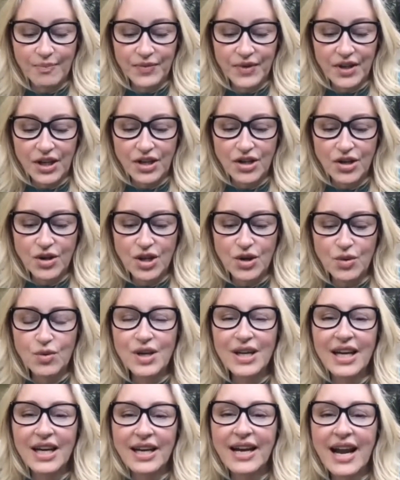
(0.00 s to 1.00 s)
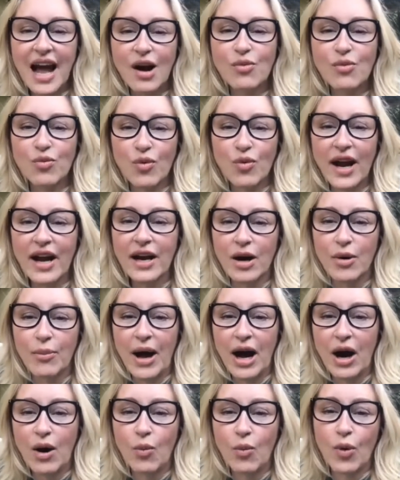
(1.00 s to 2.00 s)
you know, you cannot write
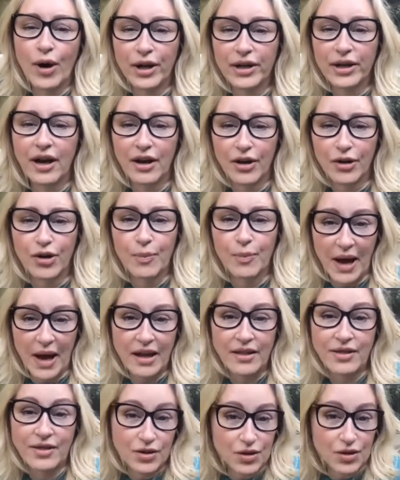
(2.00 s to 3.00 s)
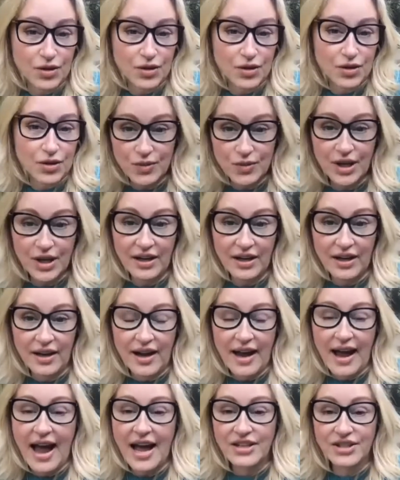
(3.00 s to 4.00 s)
about what color to paint the nursery
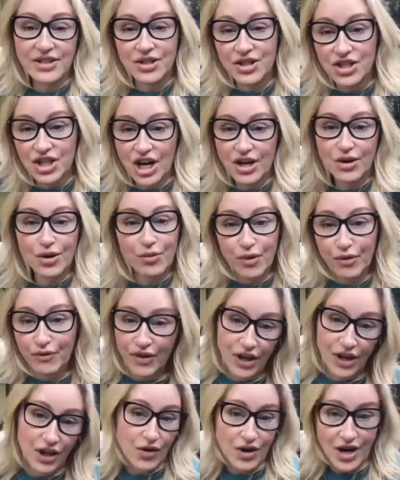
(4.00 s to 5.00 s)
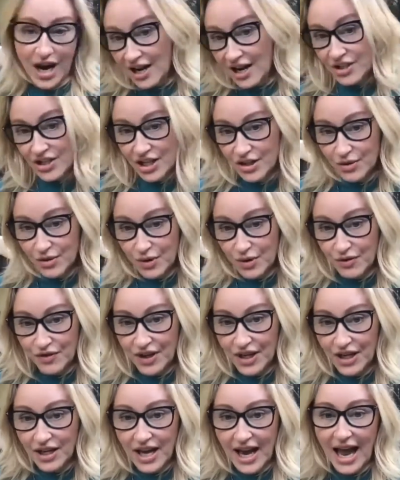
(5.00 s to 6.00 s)
and to gender reveal or not gender
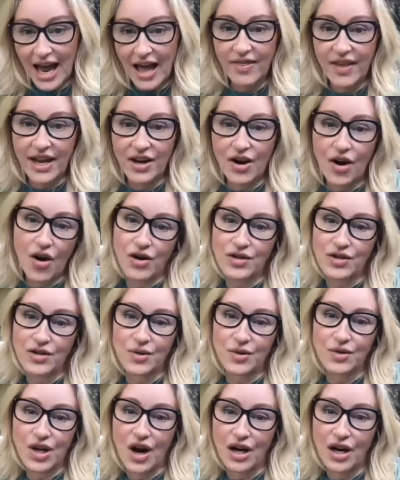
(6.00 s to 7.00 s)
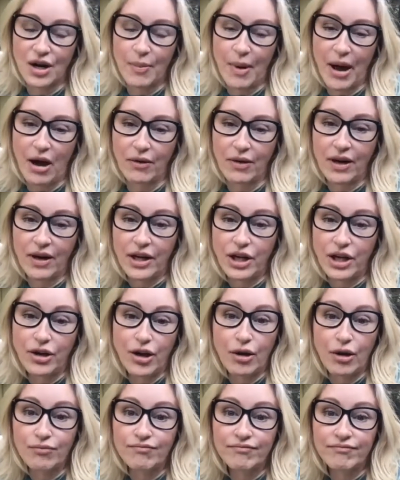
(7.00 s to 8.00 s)
reveal, and then also talk about, you
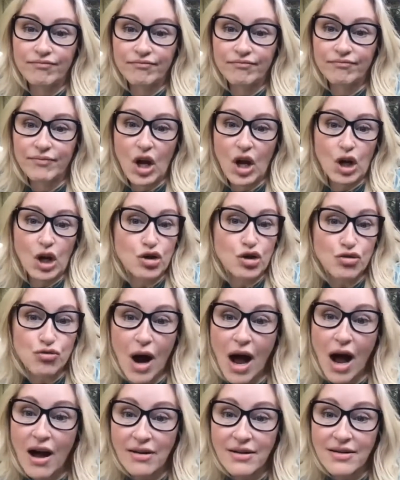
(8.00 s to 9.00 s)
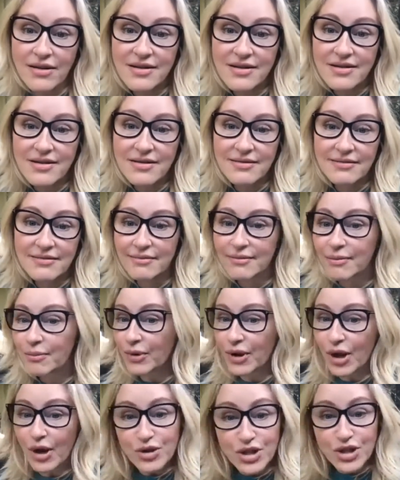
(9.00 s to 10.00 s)
know, drugs,
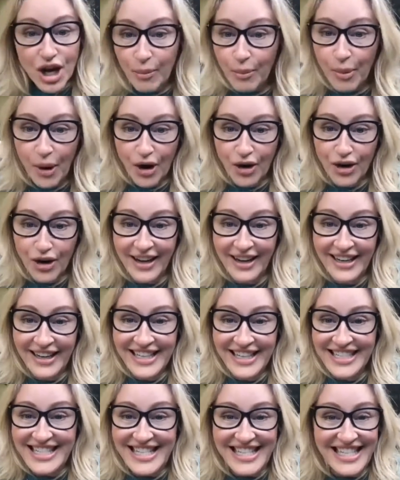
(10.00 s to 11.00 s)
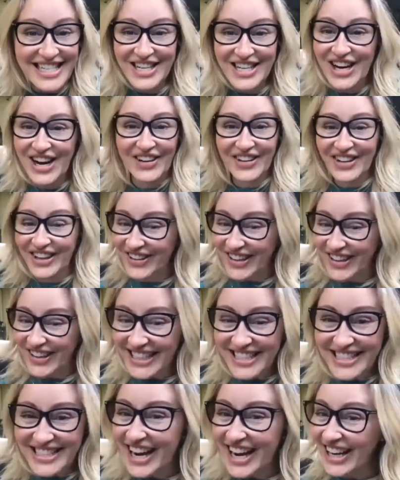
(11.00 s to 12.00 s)
blowjob parties. You know, you
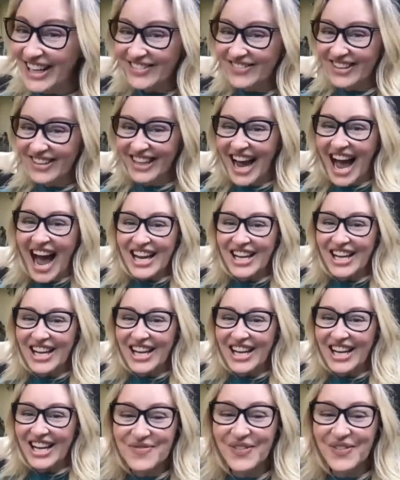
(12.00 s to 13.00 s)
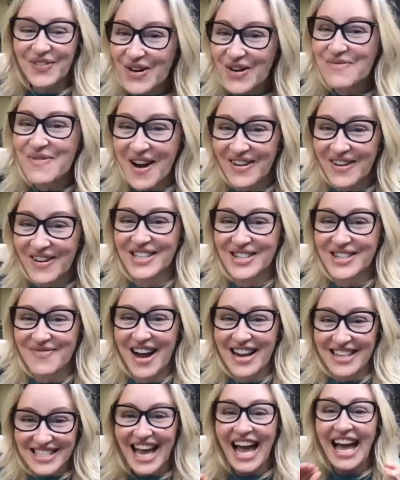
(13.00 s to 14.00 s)
can't talk about it. You don't want to blow parents'
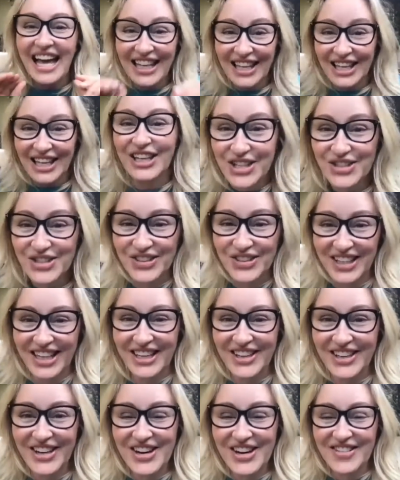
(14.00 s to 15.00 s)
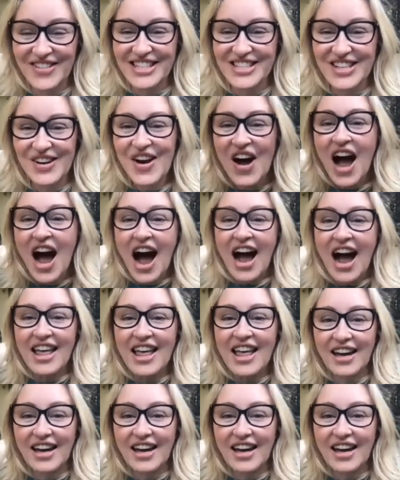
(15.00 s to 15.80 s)
minds, literally. You know what I mean? So I thought,